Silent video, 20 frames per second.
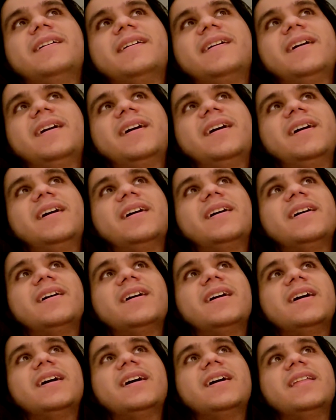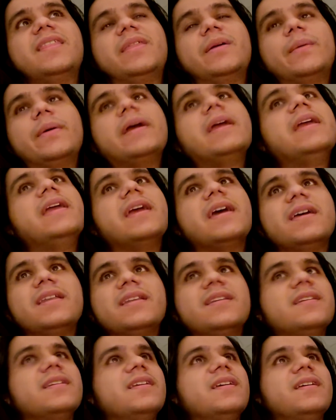Uh, the way he
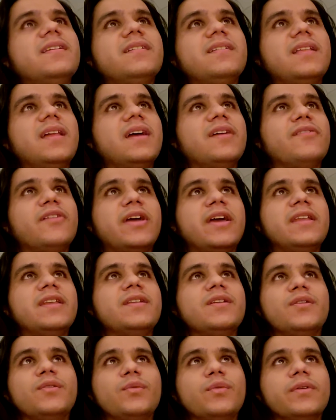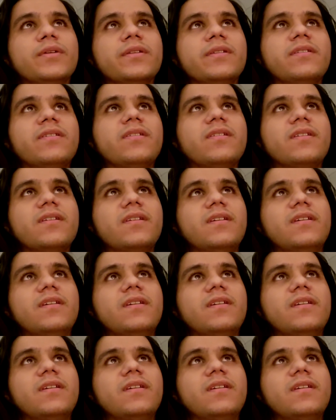end his life ended was